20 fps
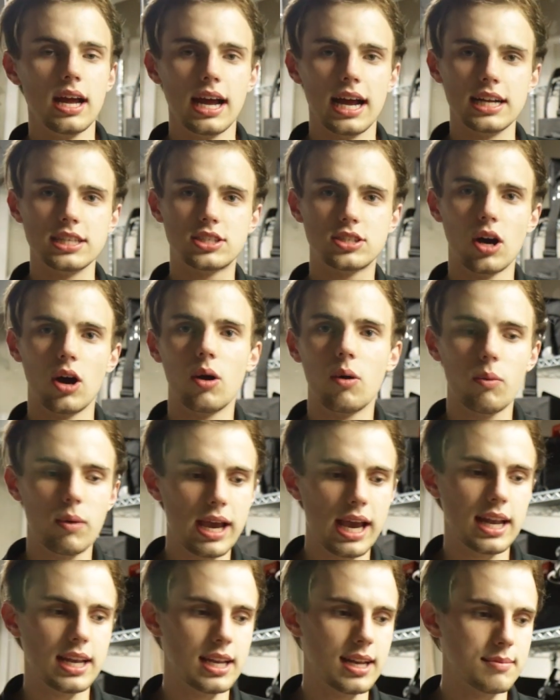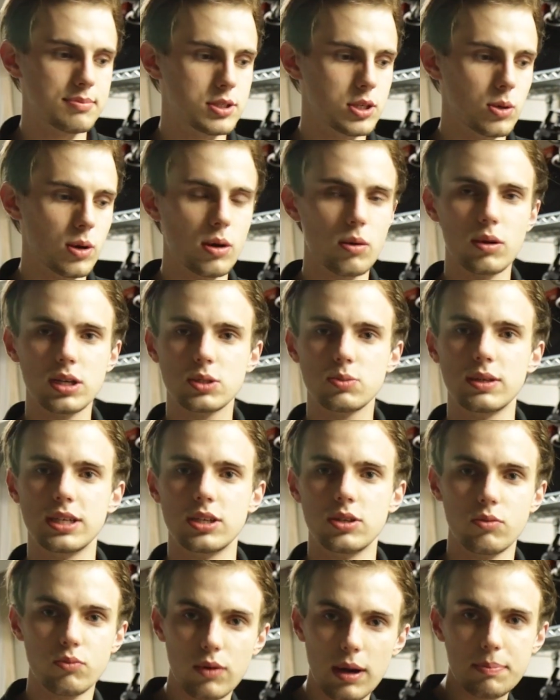And so what we ended up doing was we
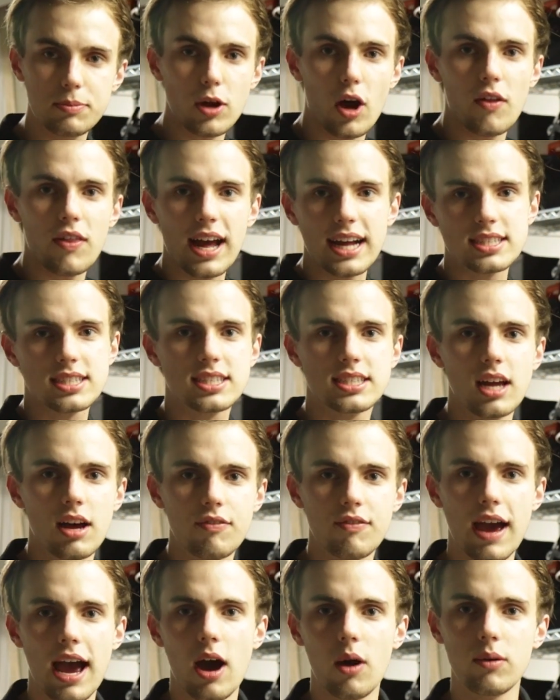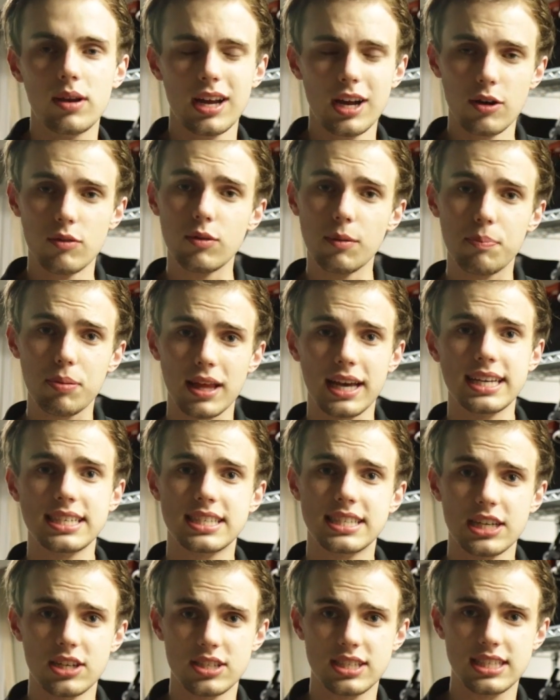ripped all that stuff out,
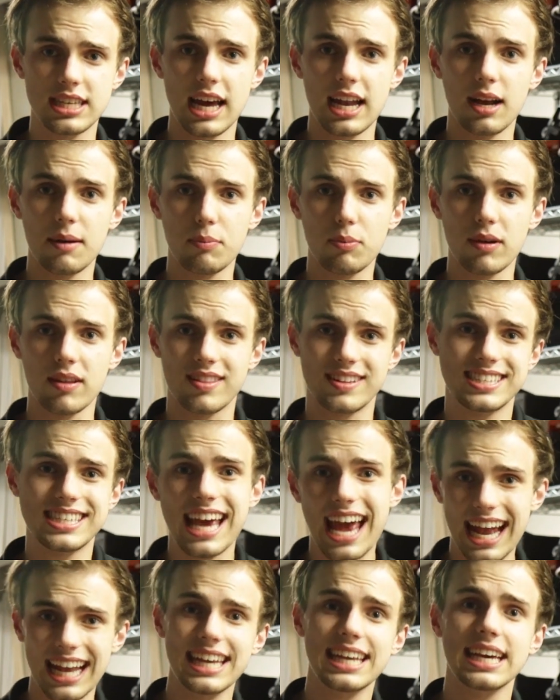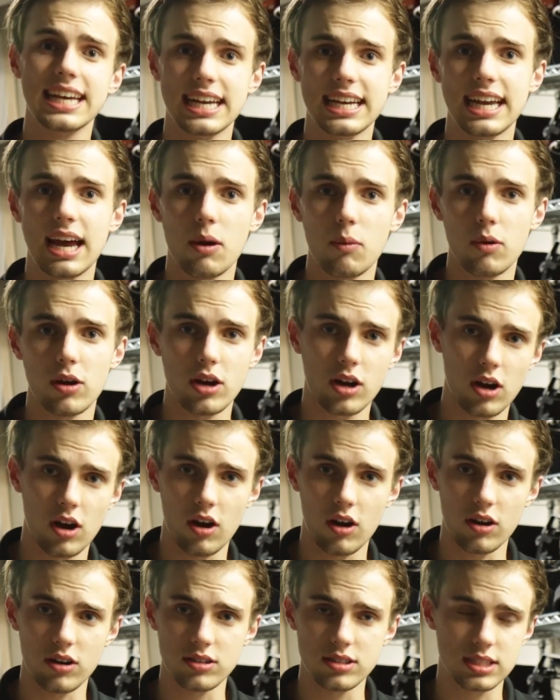replaced their setup with 10 gig network
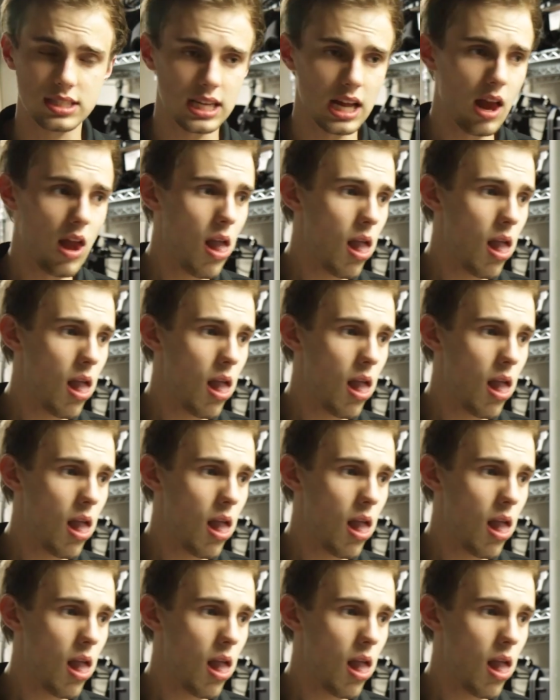cards.